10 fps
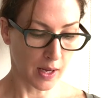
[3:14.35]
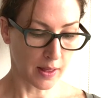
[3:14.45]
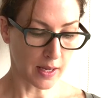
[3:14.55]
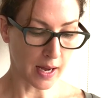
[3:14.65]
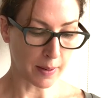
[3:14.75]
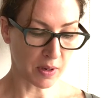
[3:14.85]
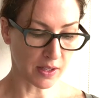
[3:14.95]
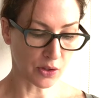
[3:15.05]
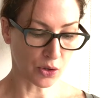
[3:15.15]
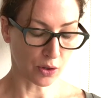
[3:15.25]
the aim
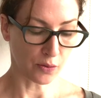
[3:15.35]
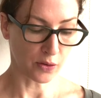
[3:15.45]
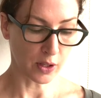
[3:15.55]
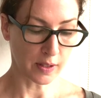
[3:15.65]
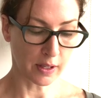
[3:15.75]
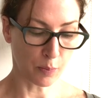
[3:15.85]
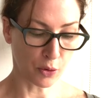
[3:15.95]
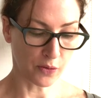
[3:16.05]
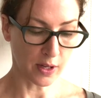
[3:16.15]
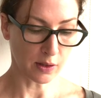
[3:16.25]
is to firstly
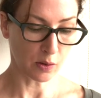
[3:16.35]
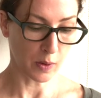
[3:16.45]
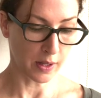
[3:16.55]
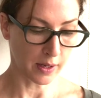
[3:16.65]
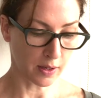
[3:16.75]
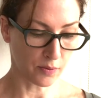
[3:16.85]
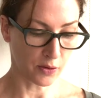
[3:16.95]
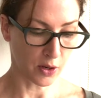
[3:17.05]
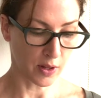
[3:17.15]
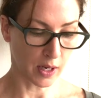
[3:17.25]
prevent swelling and
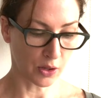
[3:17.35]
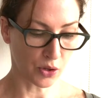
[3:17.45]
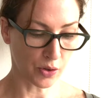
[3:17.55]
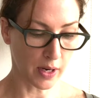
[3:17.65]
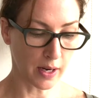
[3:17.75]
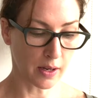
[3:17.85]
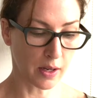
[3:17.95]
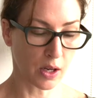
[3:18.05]
further injury,